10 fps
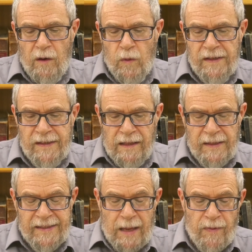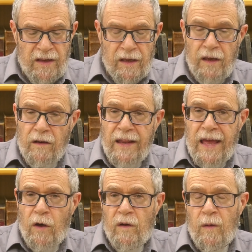We're seeing the same thing here
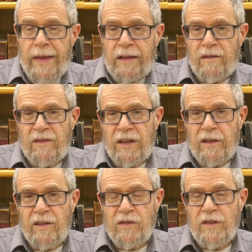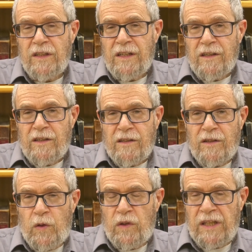now about
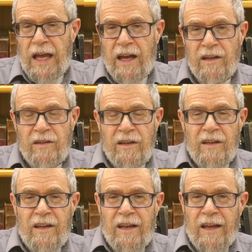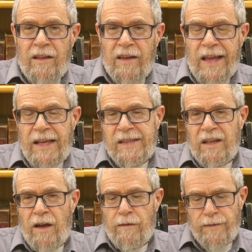Kedusha in the case
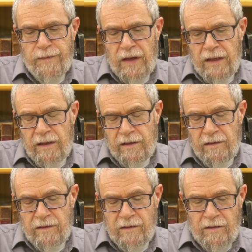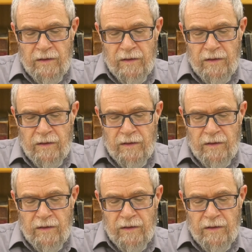of Tazria